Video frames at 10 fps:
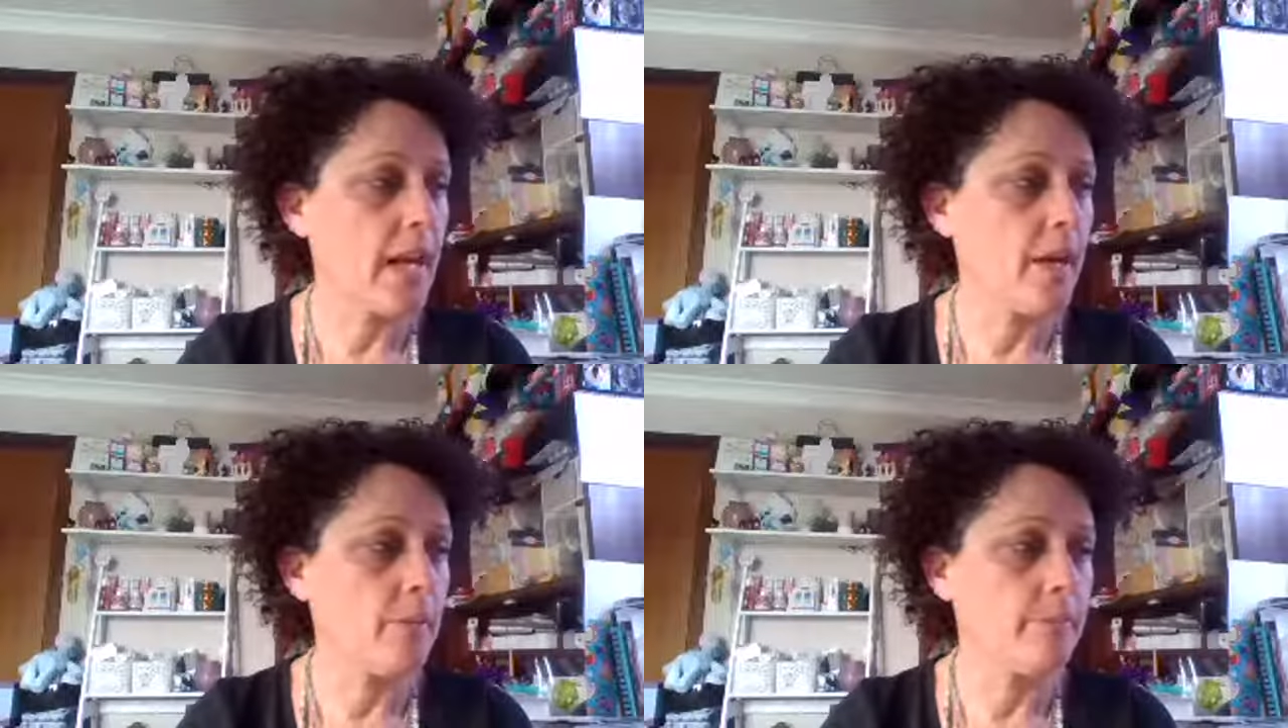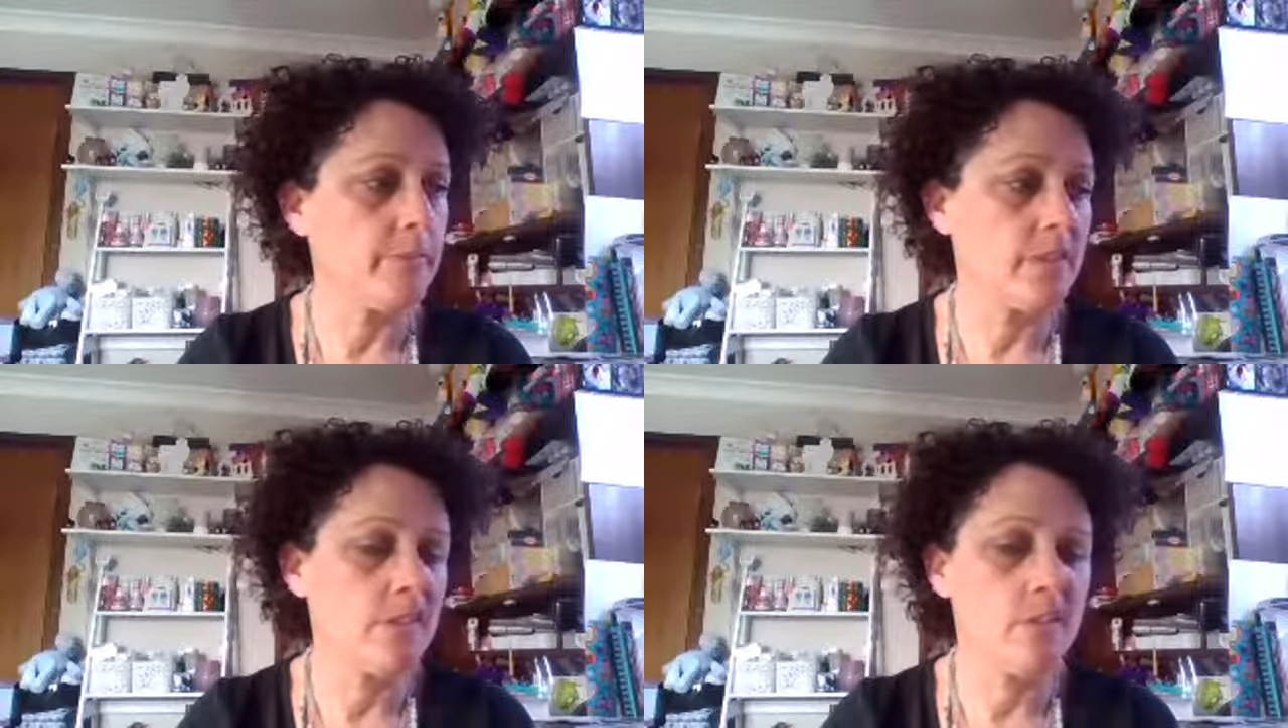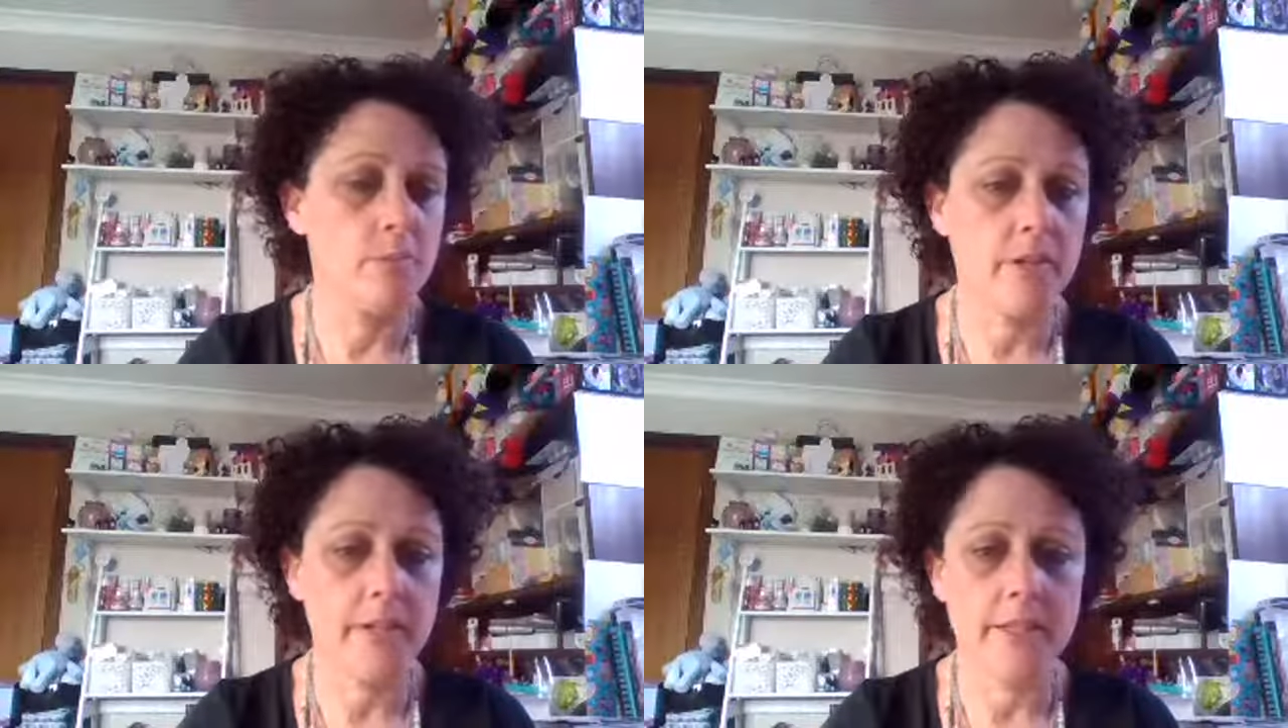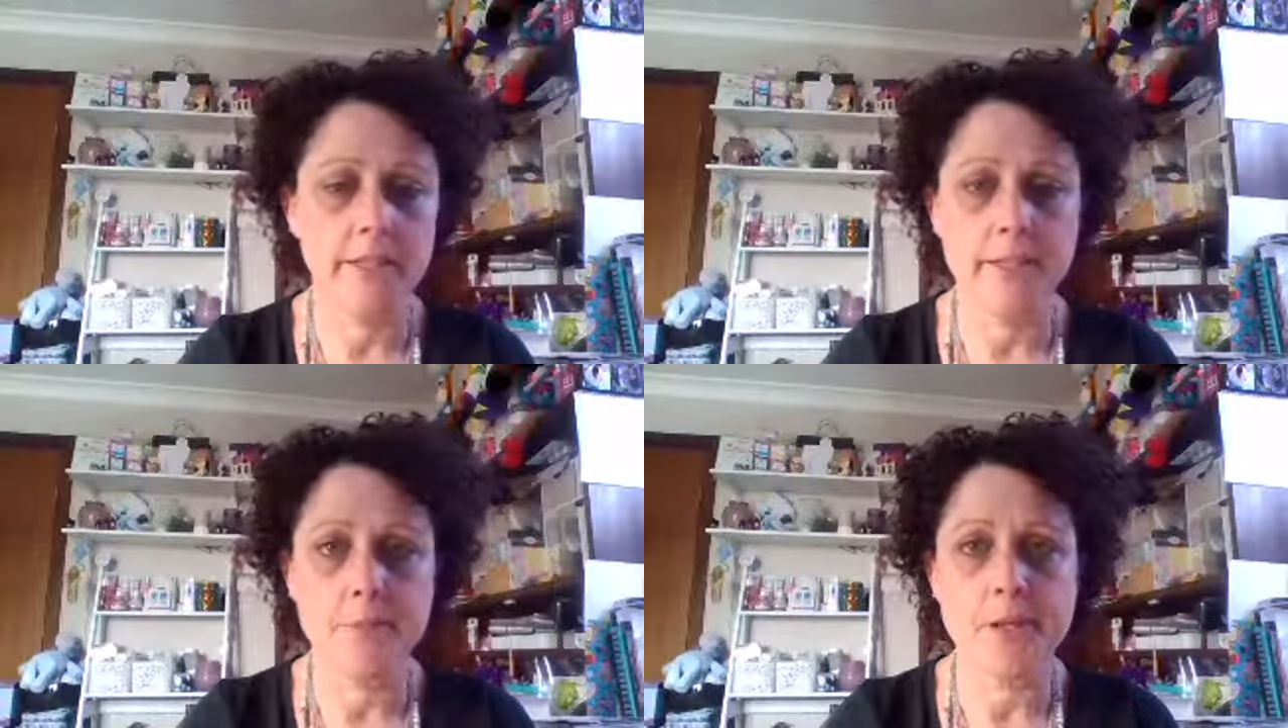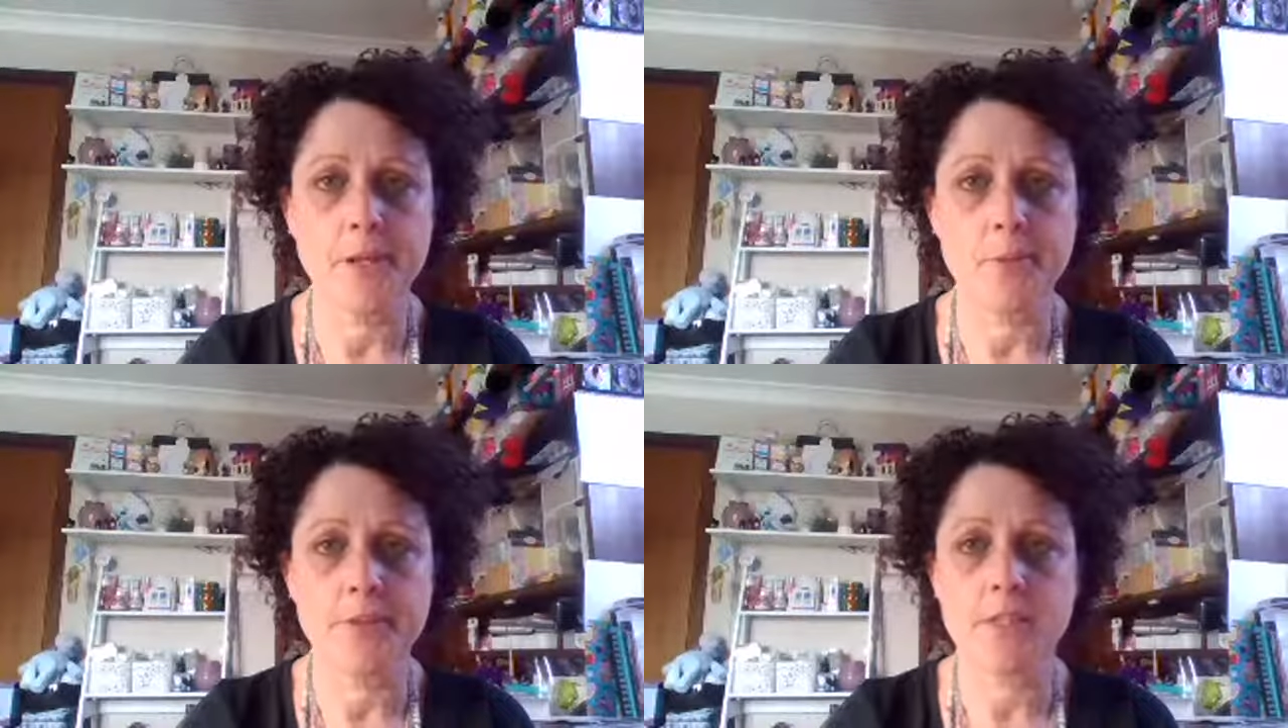Still pretty. I'm the
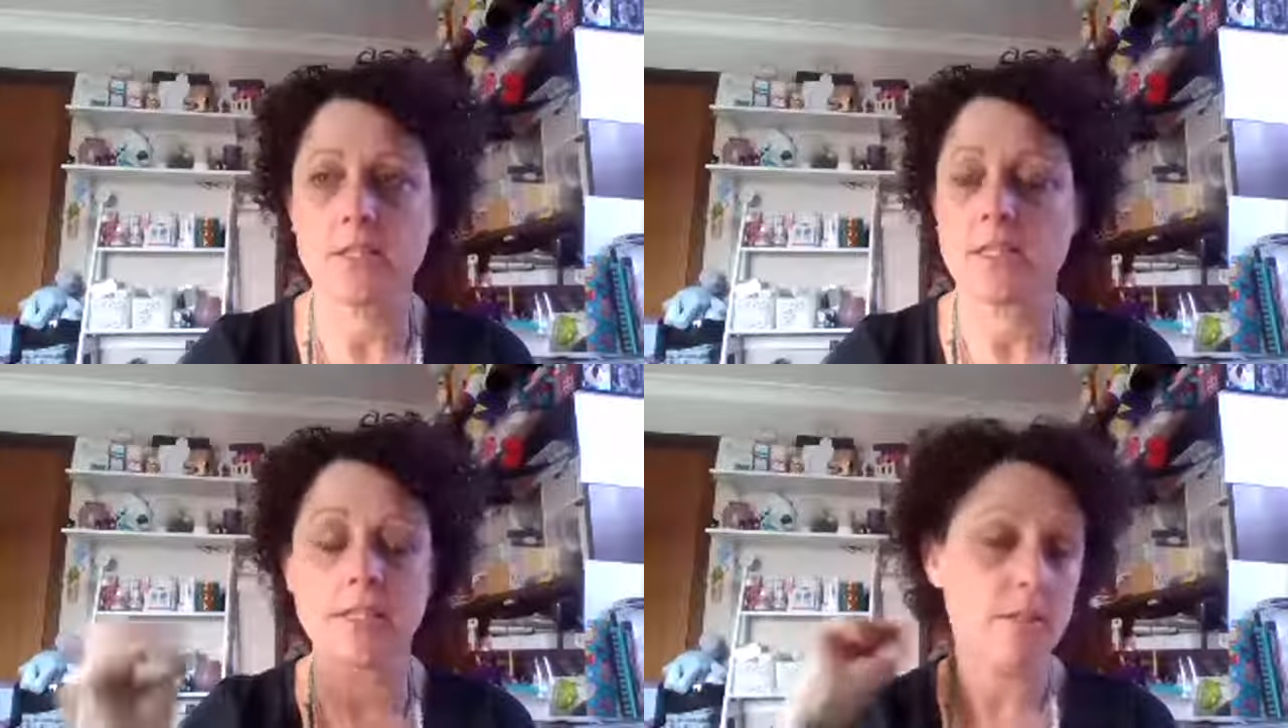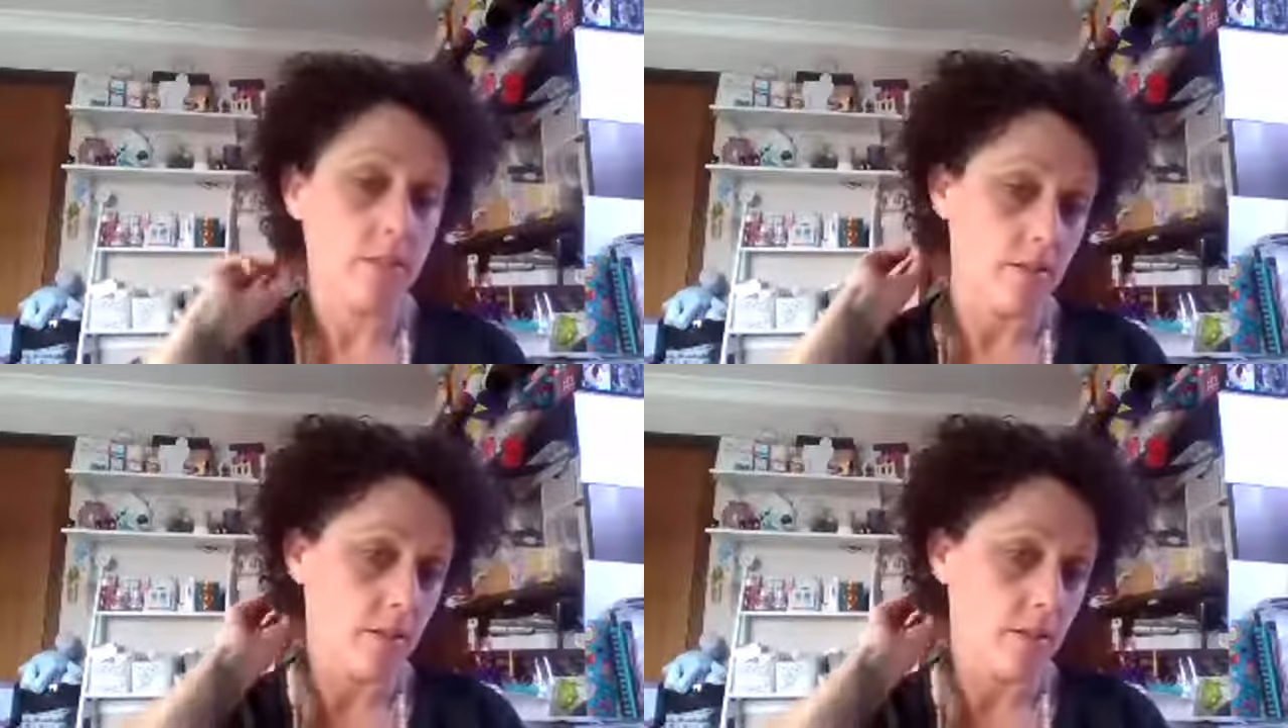only one that sees it.